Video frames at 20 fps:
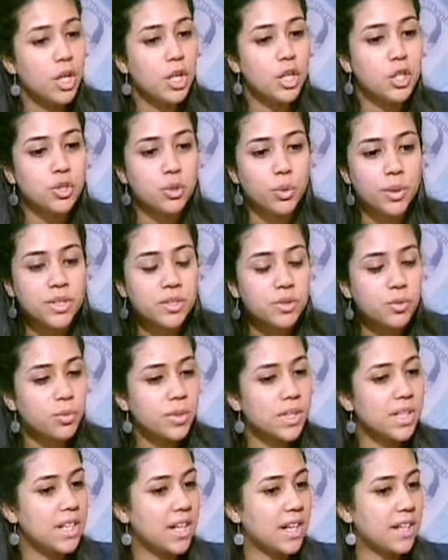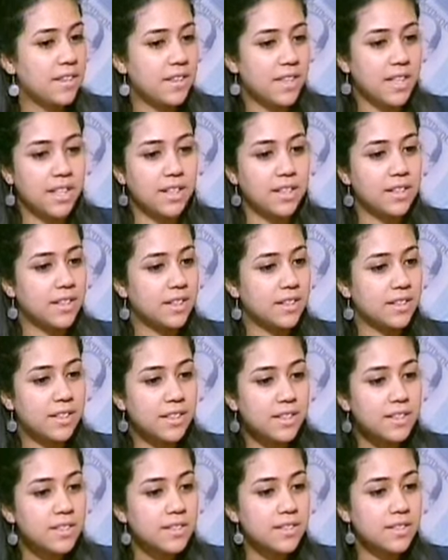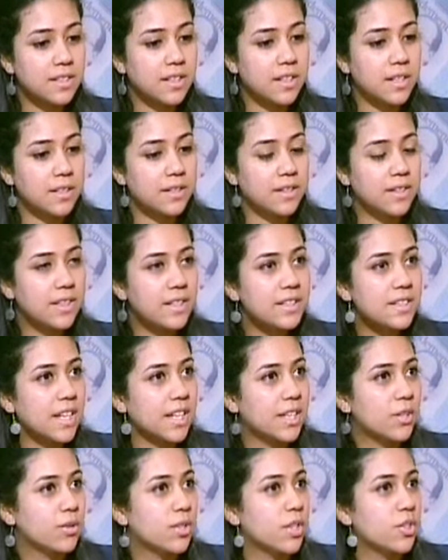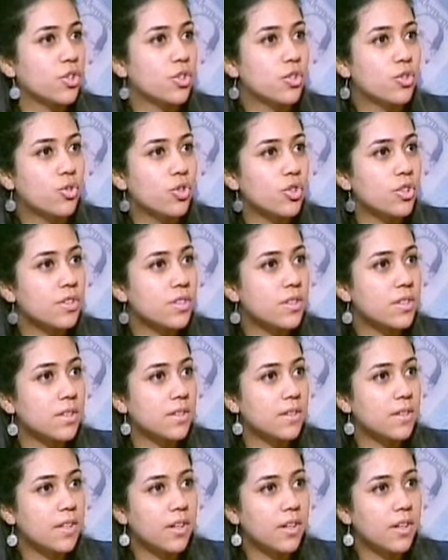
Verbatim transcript: Yes. So it's really, I think that this, uh, this accusation is just, uh,